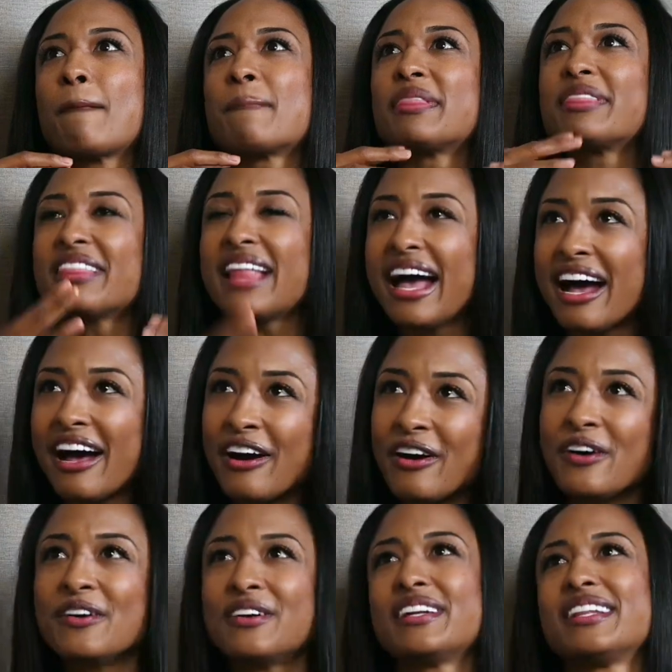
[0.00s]

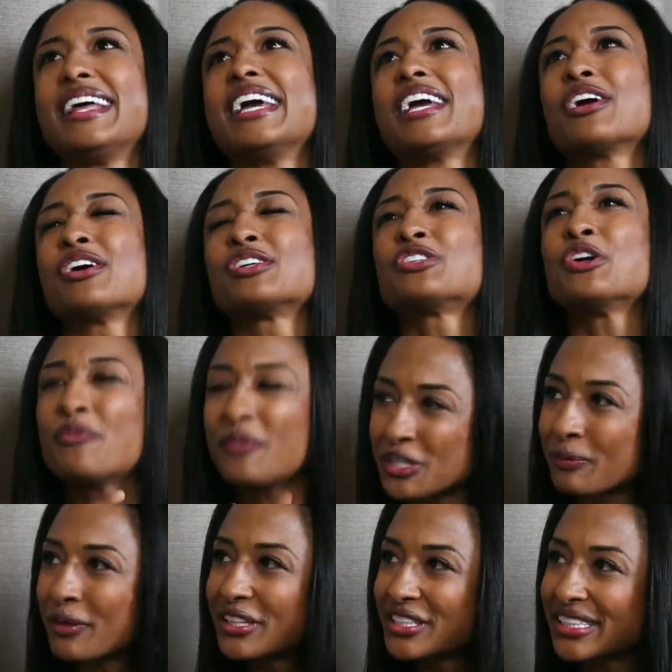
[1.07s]
loud, like so much
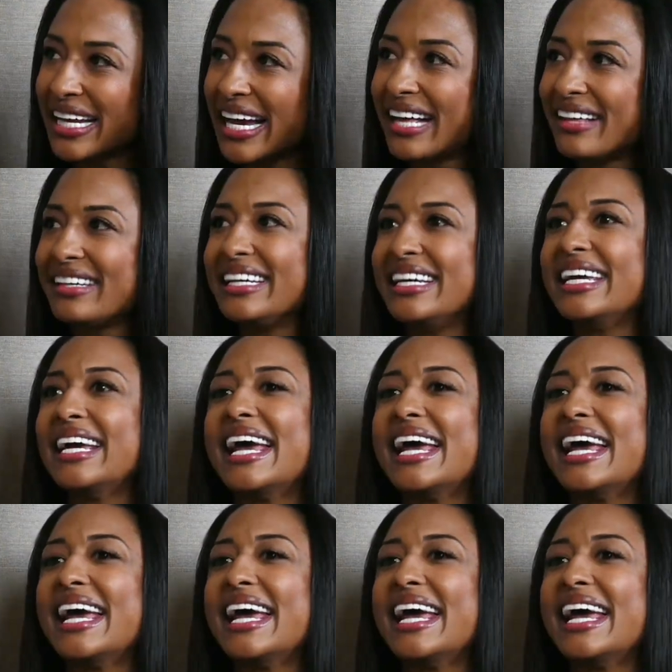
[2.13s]
personality,